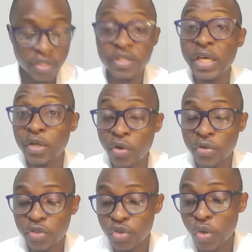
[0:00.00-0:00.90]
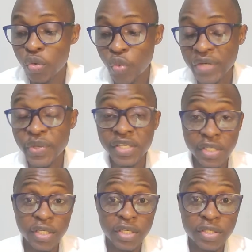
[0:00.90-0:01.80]
The loan, so what we are
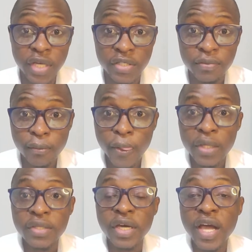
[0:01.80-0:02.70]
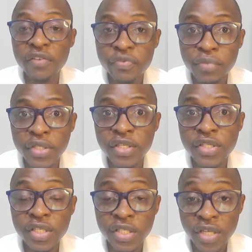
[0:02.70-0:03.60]
seeing is that the government, the
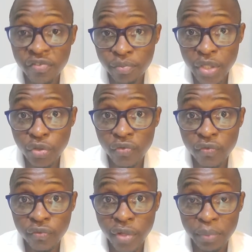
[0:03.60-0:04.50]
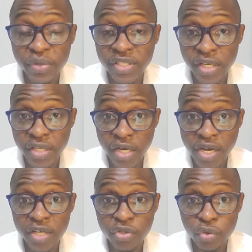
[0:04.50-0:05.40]
sitting government of President
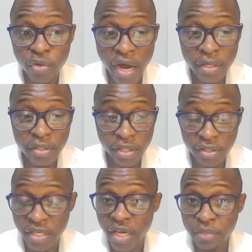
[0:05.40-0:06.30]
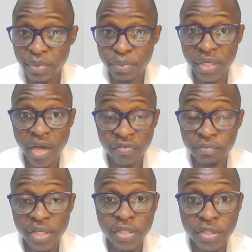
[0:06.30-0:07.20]
Nana Addo and the NPP
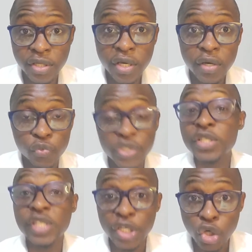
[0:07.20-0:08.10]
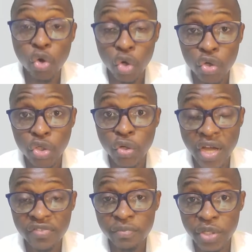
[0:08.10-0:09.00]
government, which is a neo-colonial
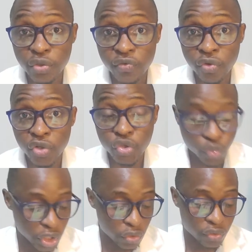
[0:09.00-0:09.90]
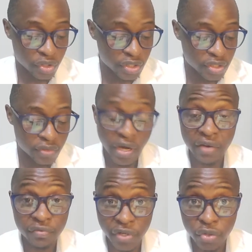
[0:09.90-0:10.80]
government, of course we know this
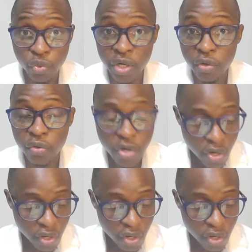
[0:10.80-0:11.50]
very well,